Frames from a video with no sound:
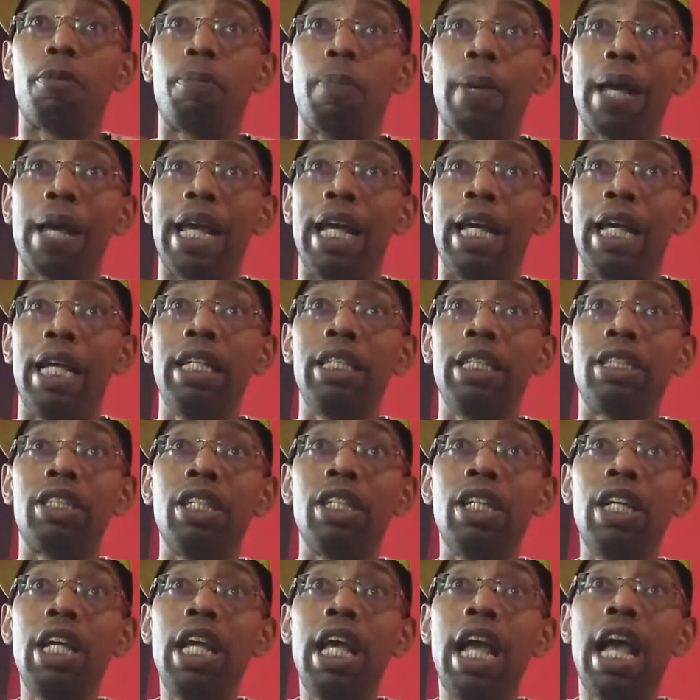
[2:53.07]
page
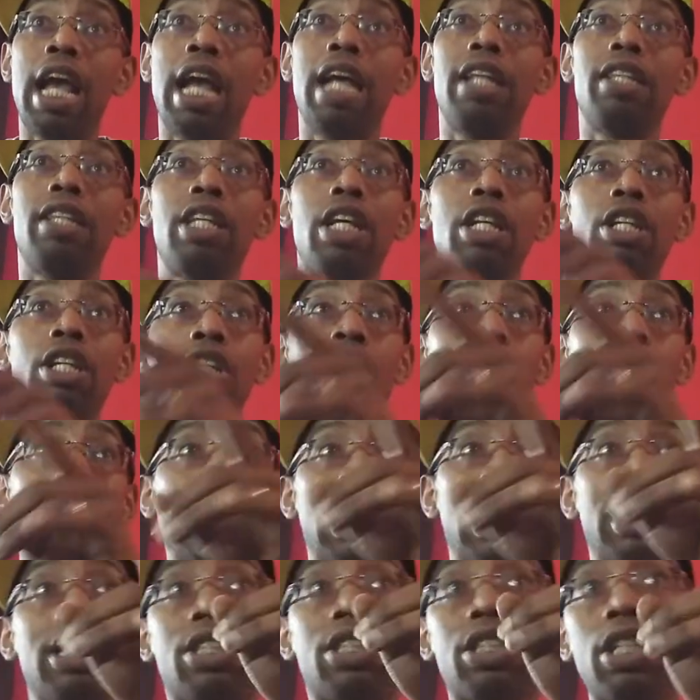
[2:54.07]
and then look
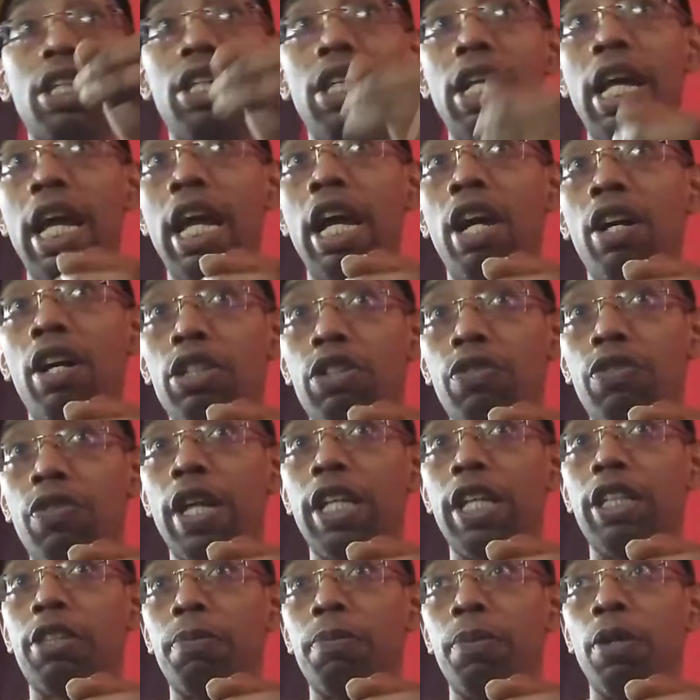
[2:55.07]
at Chanel's
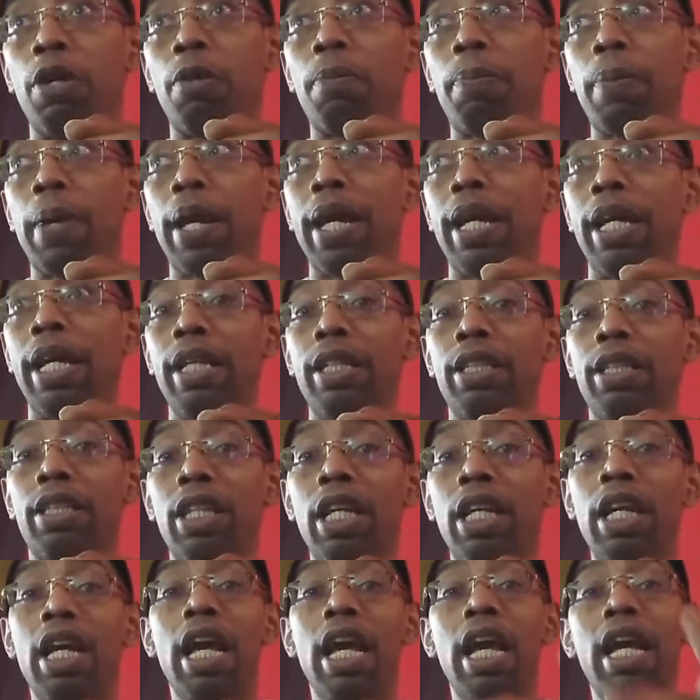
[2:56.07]
Facebook page
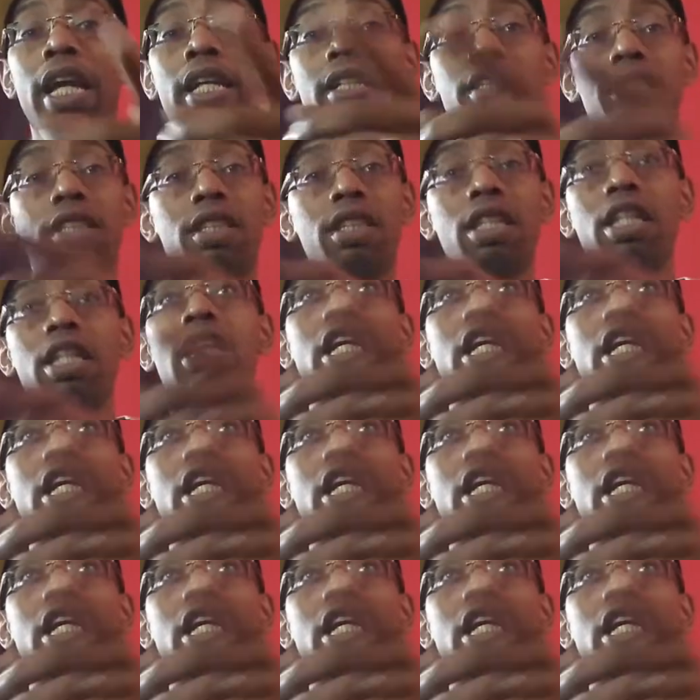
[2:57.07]
and see